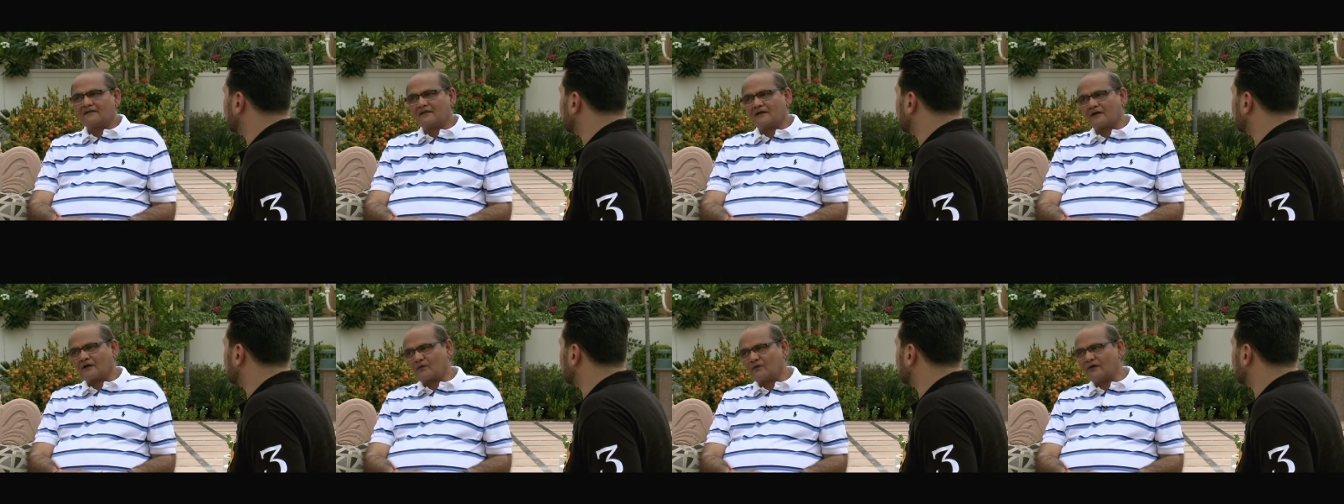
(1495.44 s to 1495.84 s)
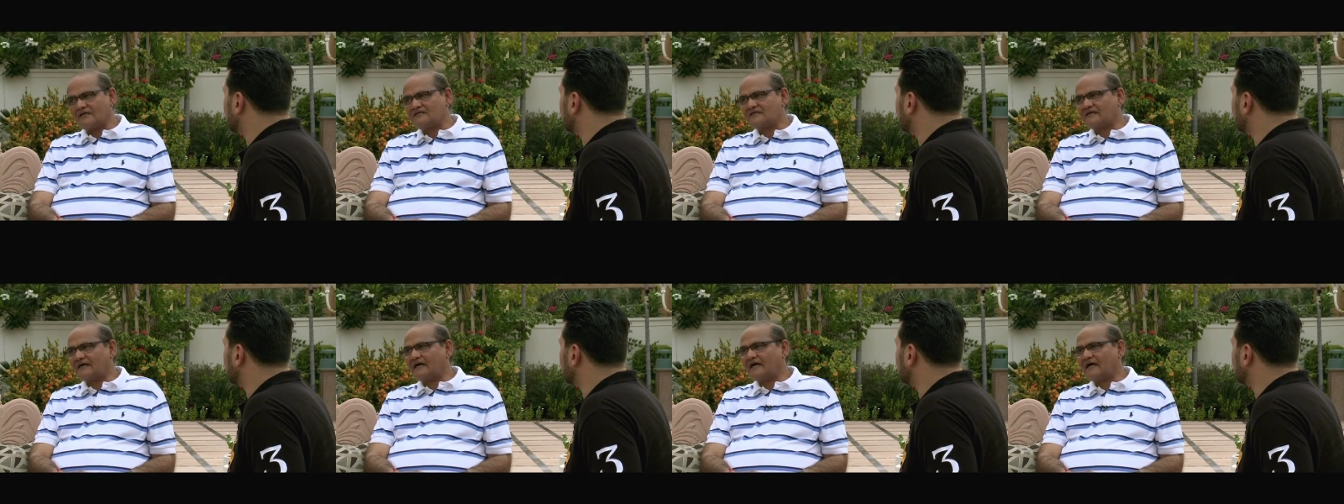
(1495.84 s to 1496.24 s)
The
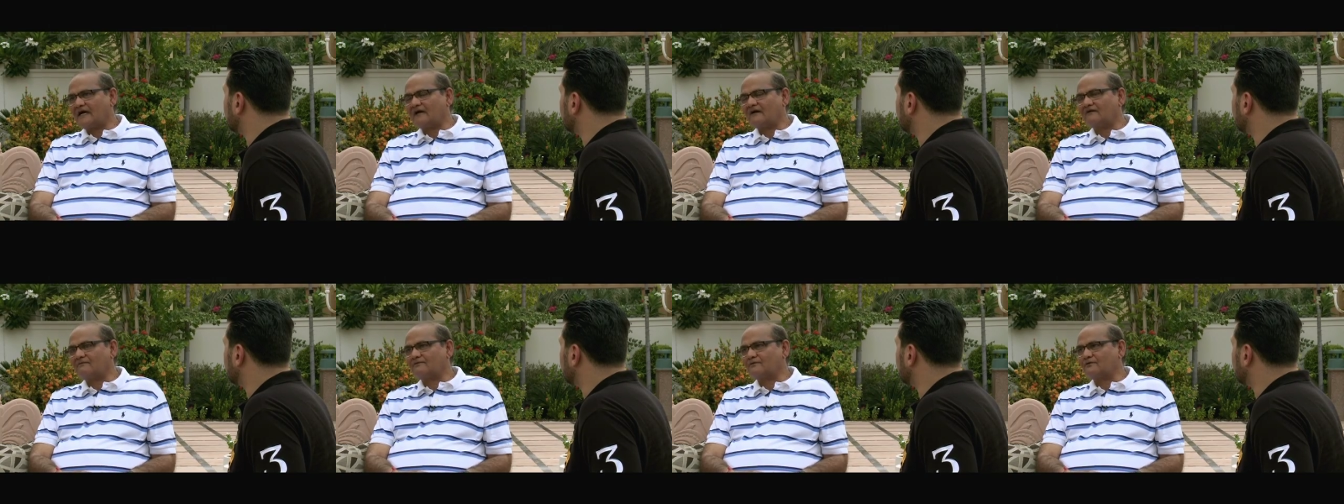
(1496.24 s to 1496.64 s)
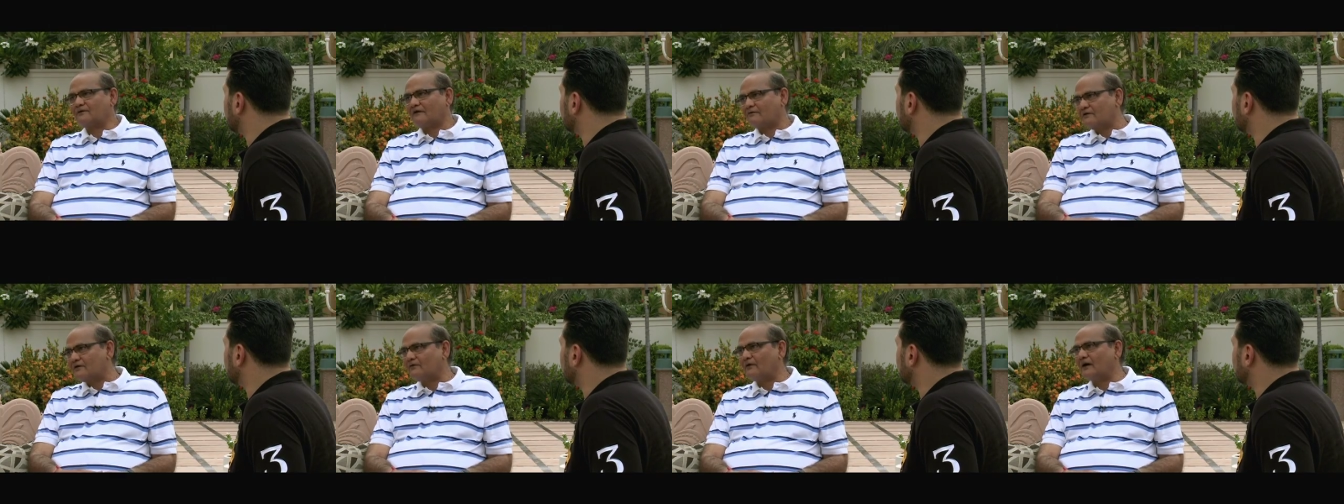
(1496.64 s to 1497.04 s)
request I have
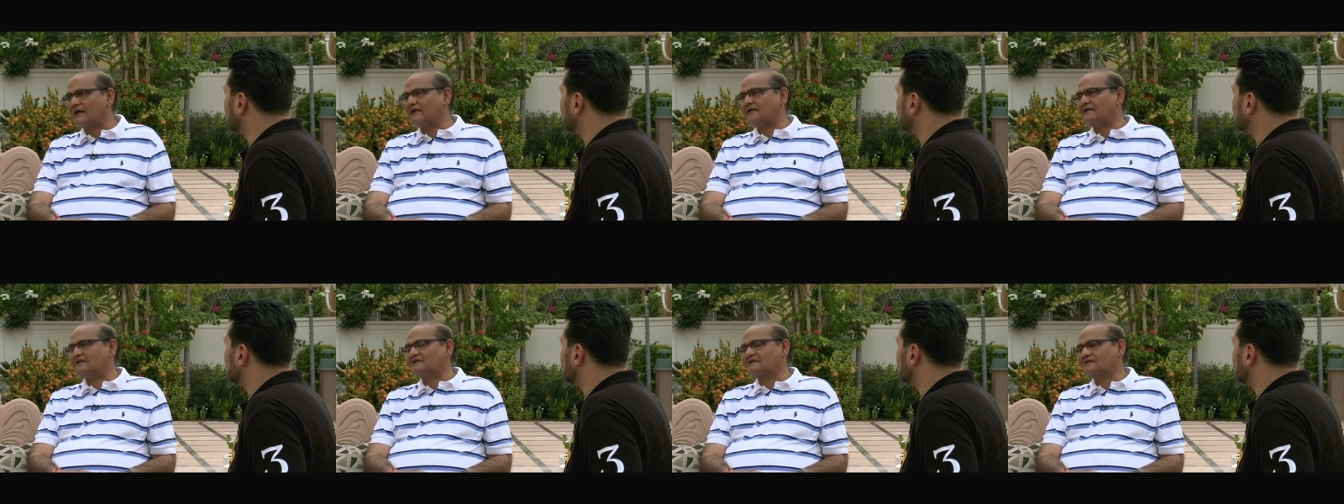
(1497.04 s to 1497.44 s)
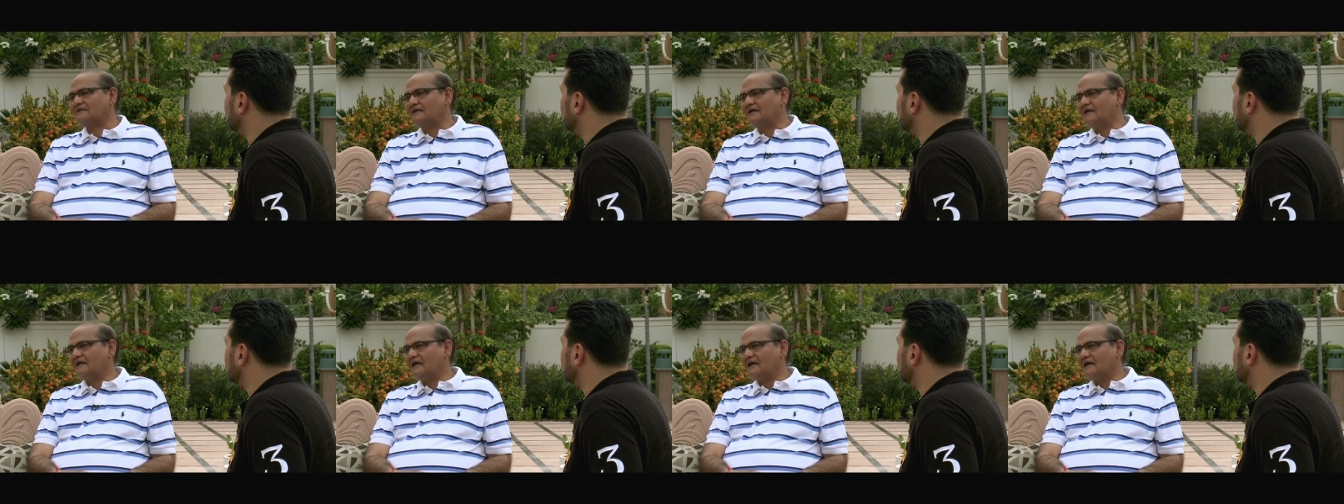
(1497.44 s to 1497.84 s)
to everyone is,
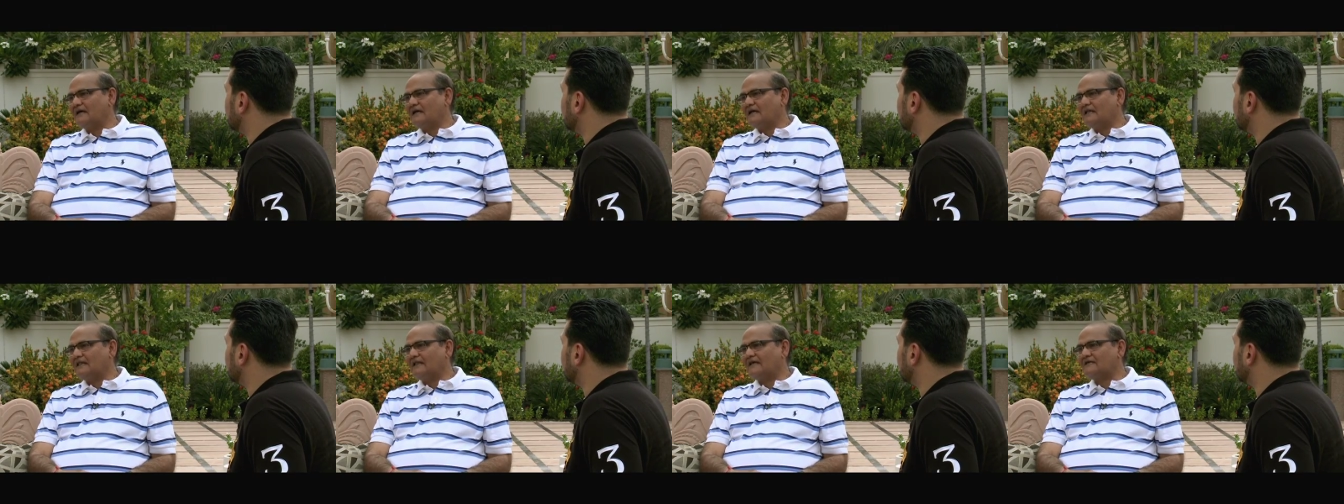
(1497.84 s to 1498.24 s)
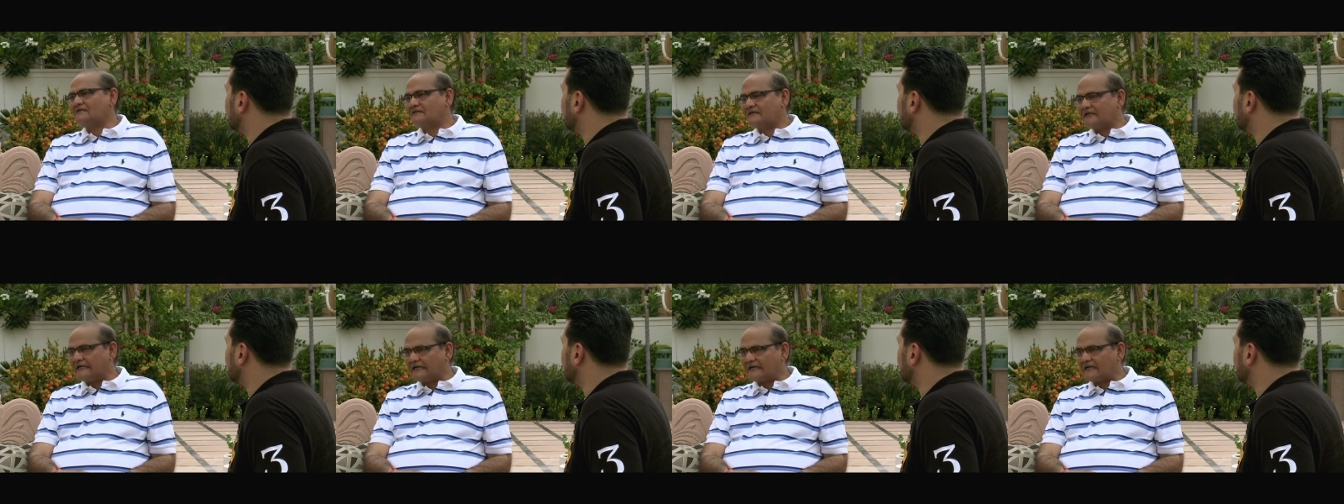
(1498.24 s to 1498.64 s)

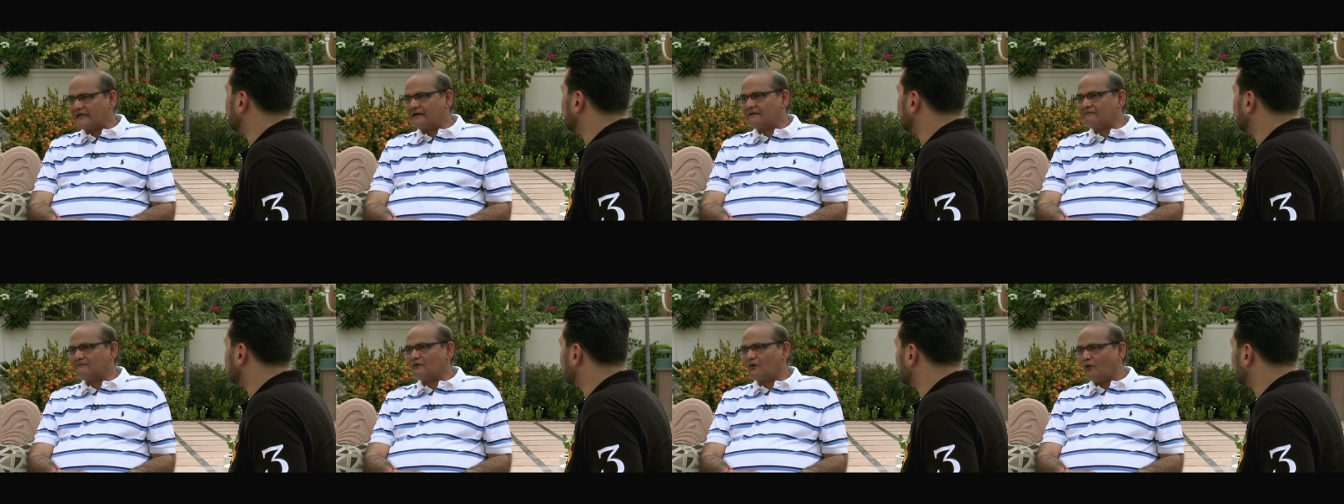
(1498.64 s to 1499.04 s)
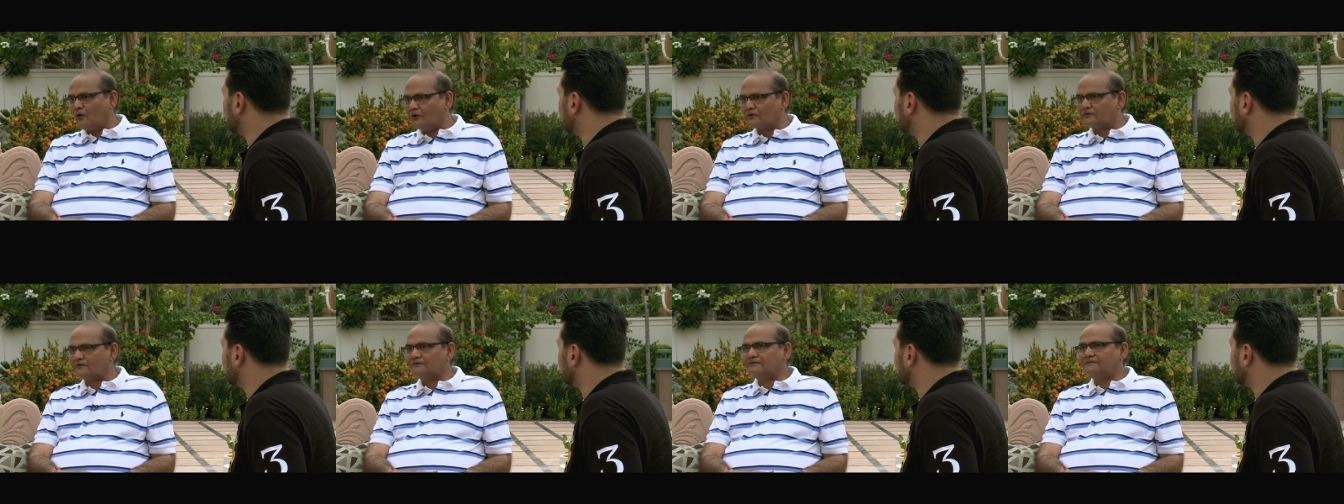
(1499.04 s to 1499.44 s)
let's take an
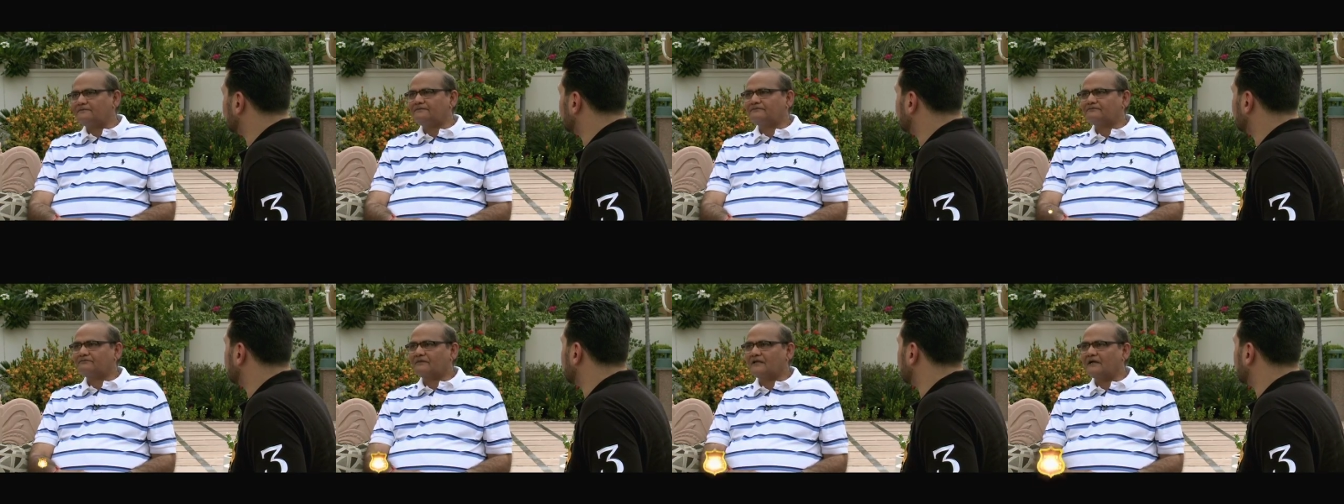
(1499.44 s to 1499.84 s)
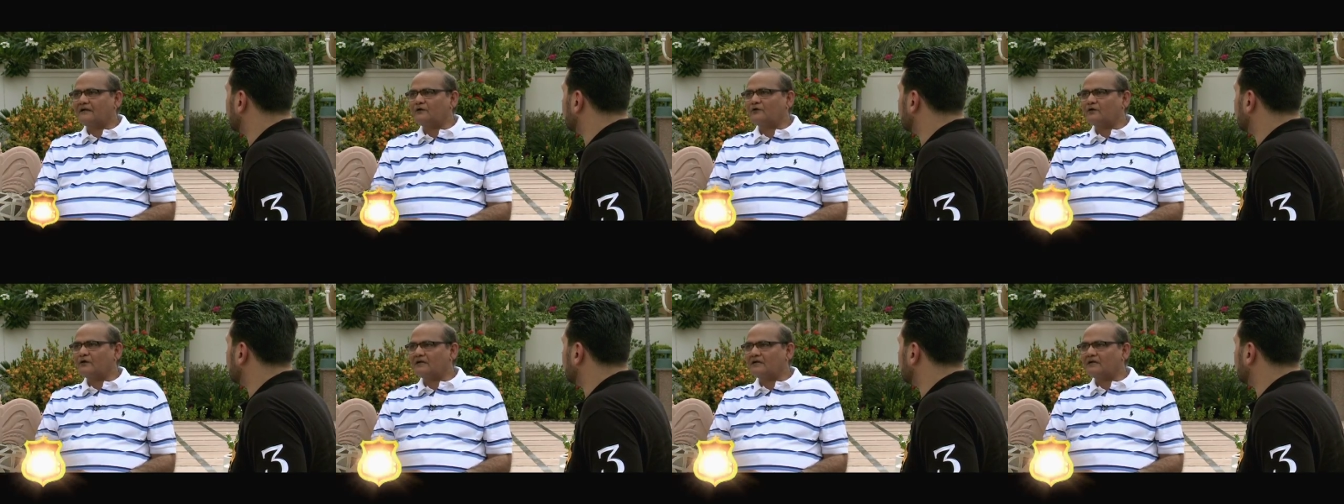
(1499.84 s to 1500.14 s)
oath that